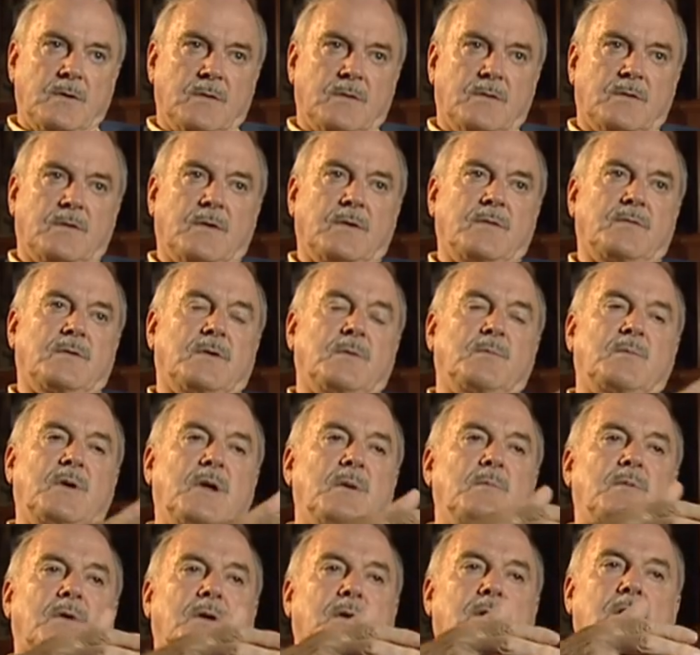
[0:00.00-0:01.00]
So for the
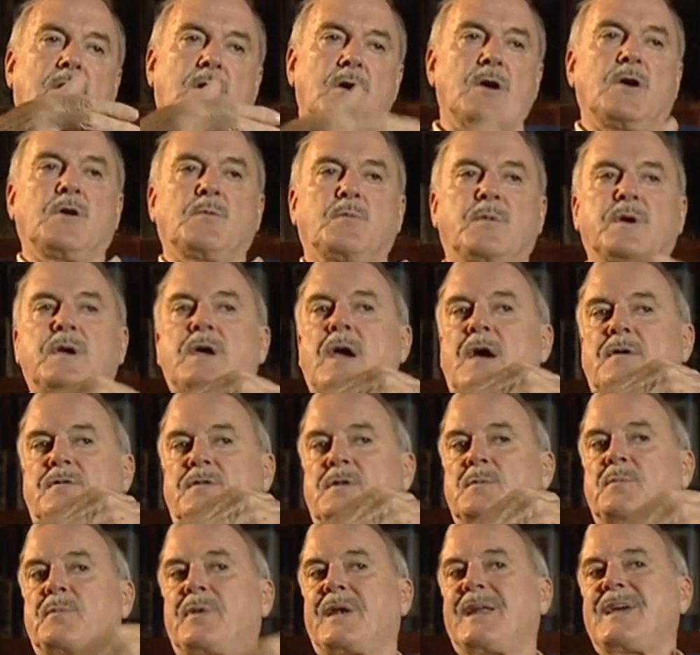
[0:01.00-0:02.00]
people at home, we have
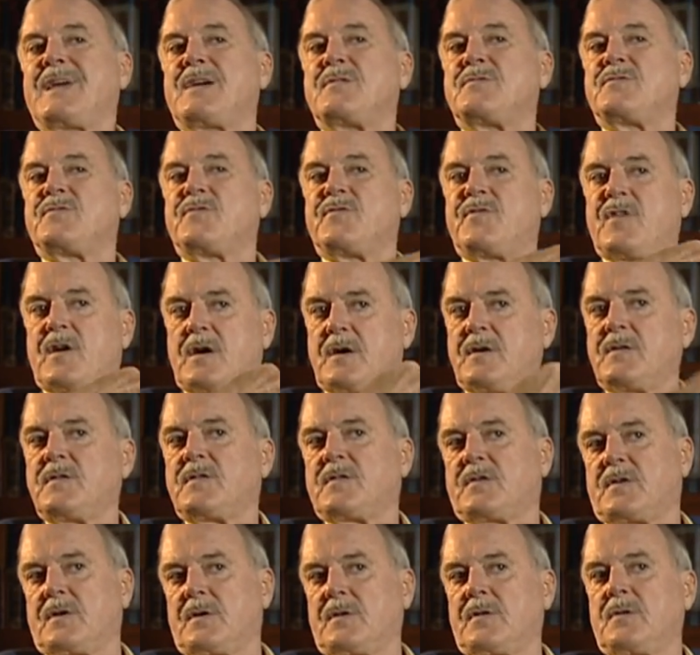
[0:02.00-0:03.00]
to play it
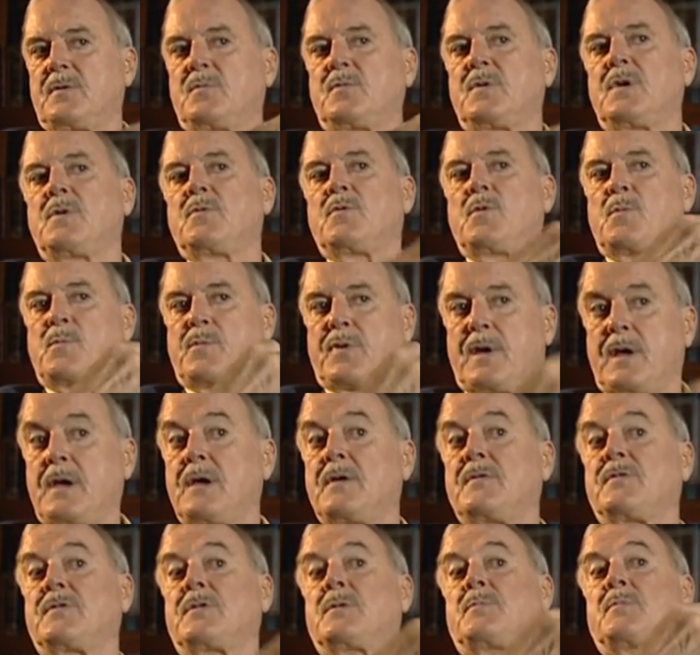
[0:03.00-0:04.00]
faster than we will play
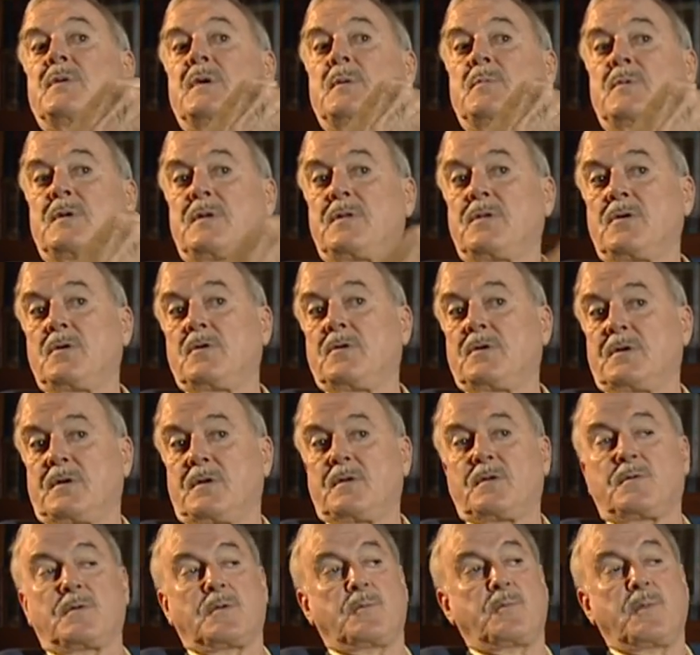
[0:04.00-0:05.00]
it for the people in the
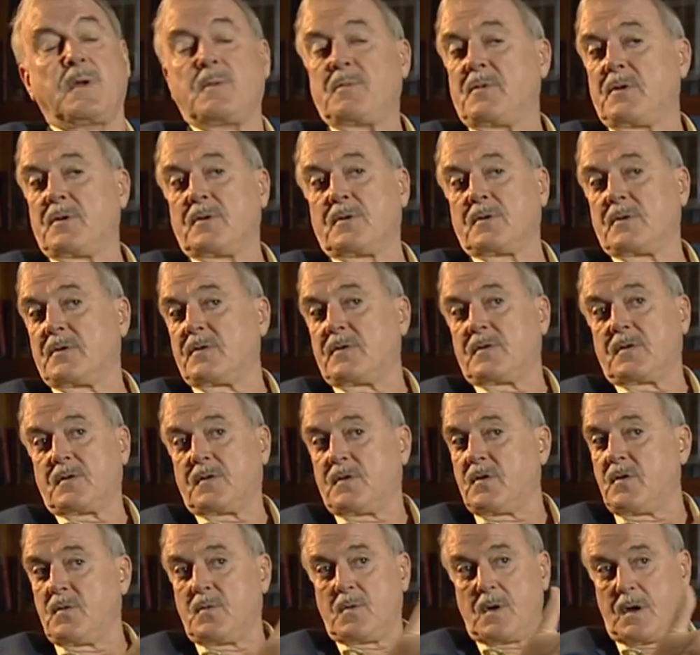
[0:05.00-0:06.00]
audience. Well, the people in the audience are
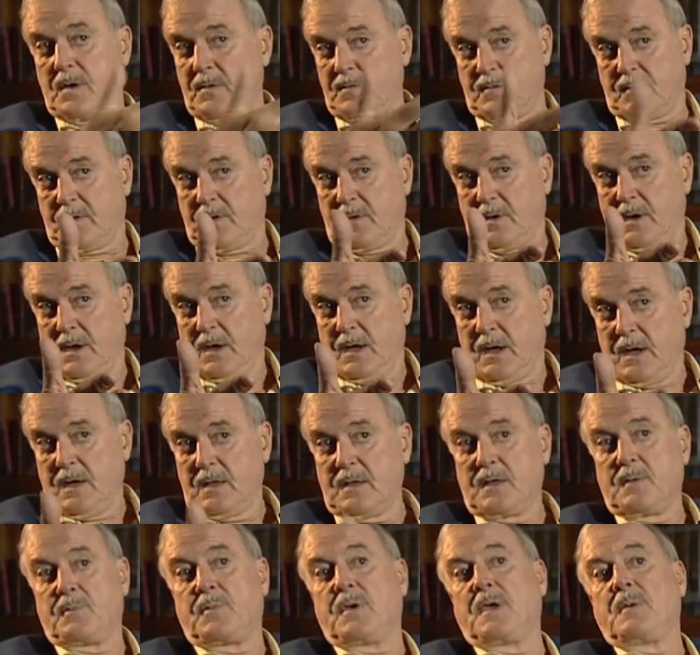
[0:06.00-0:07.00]
200.
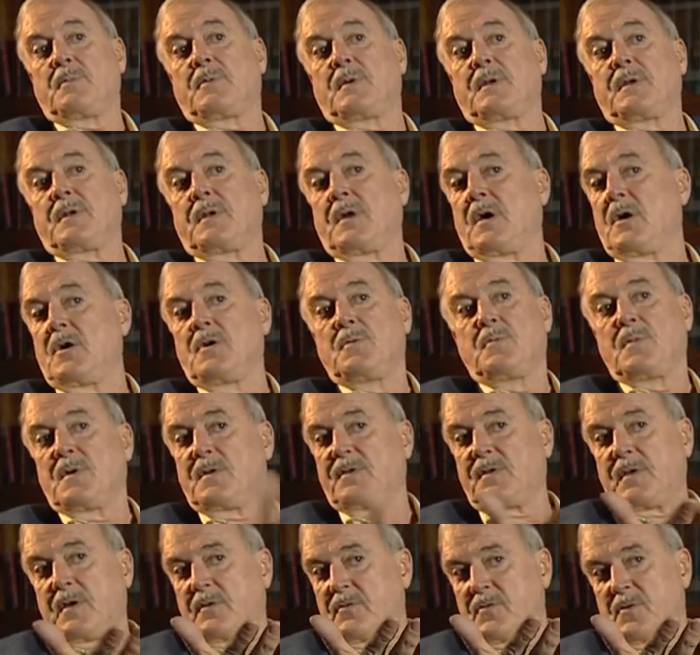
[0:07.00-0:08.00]
The people at home are
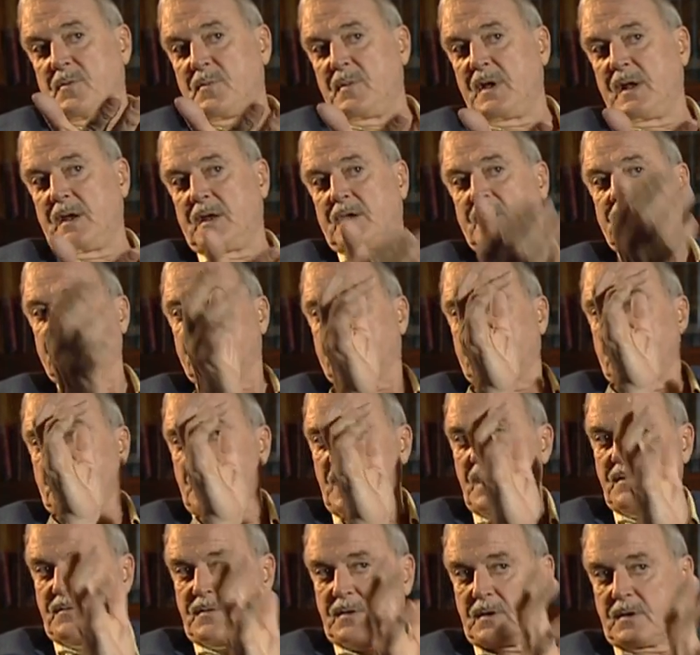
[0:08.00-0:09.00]
several million, so we
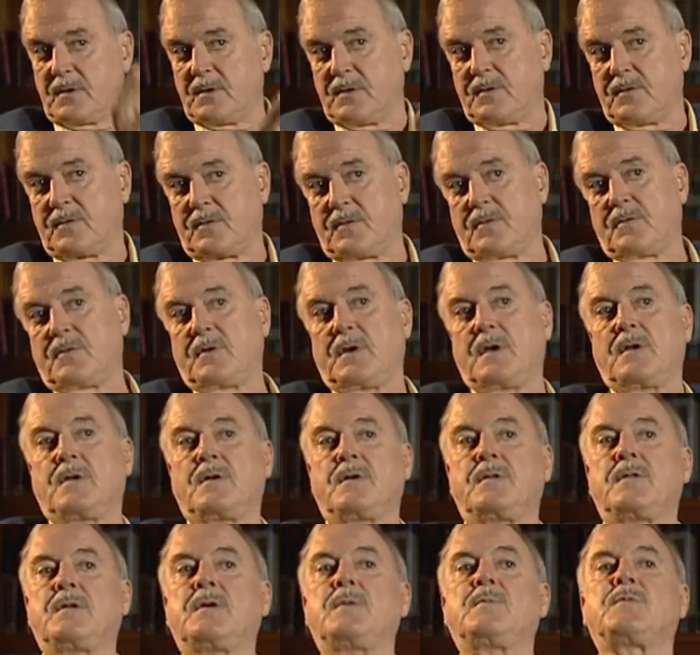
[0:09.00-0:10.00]
have to concentrate
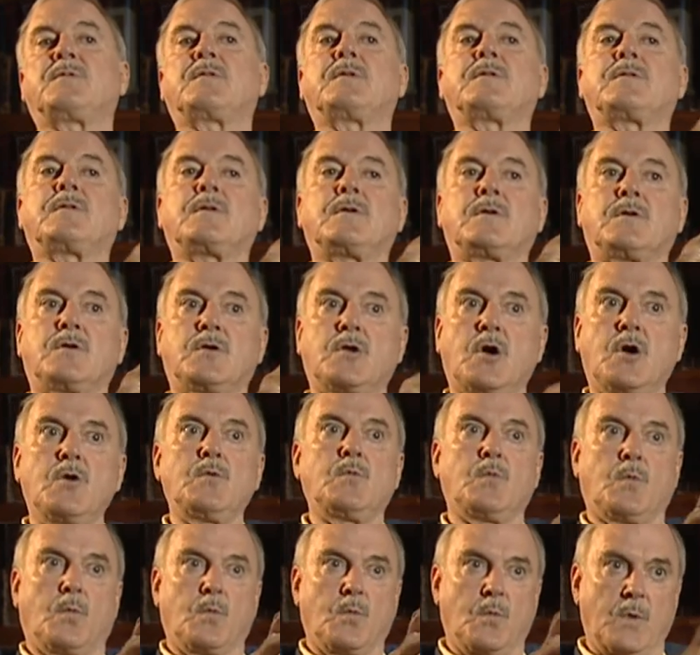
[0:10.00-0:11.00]
on them. So I said,
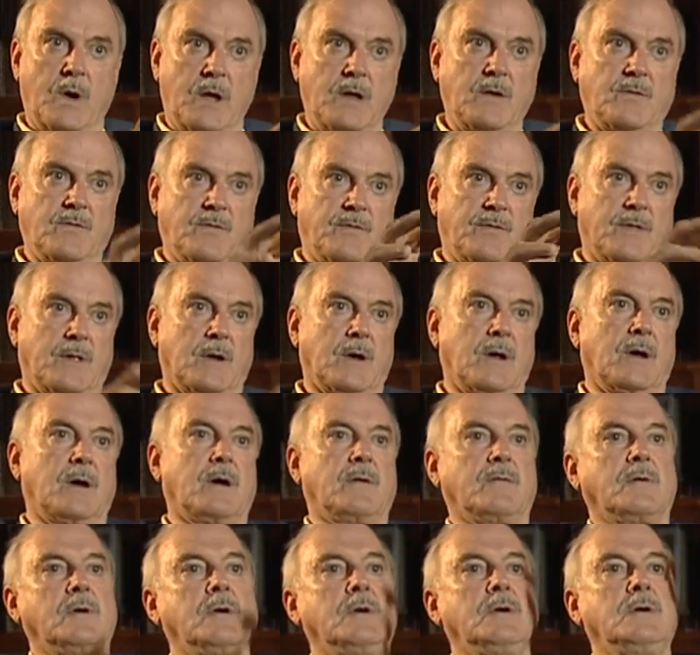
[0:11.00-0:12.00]
don't wait for the
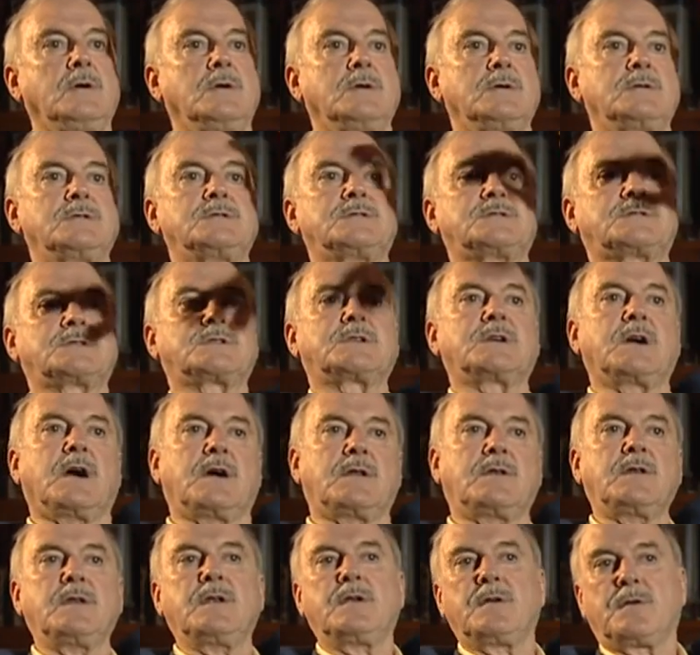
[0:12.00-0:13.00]
laugh. Just
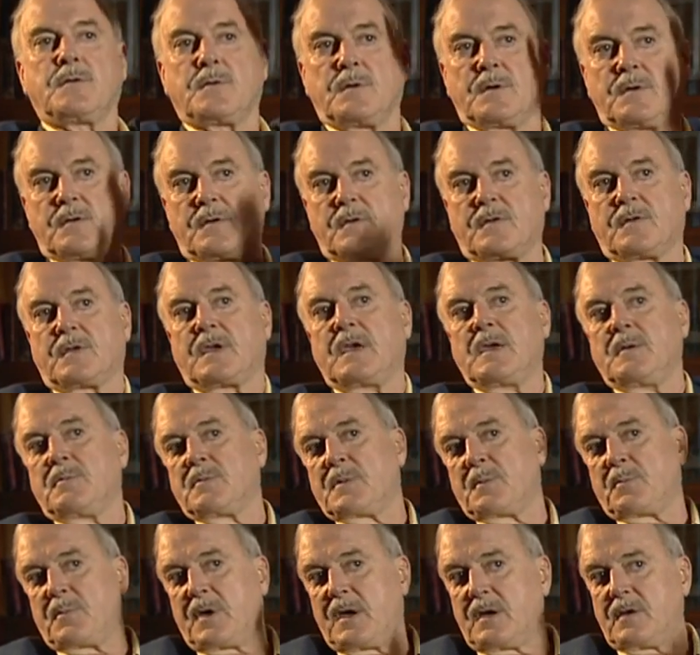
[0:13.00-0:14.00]
cut into it. Just keep
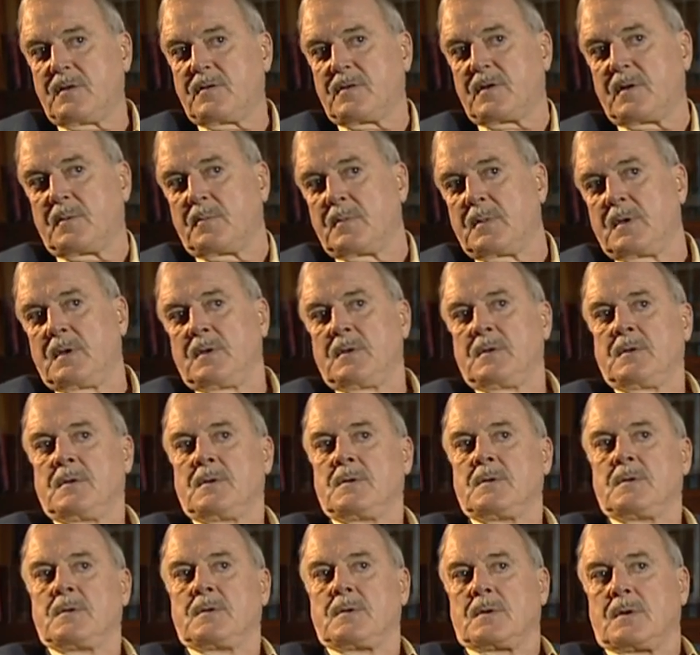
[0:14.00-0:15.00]
the pace up.
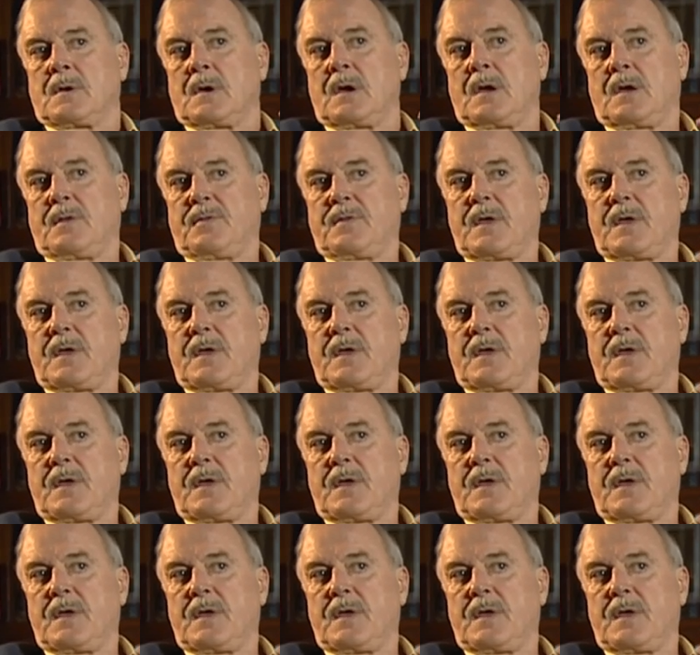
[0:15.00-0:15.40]
And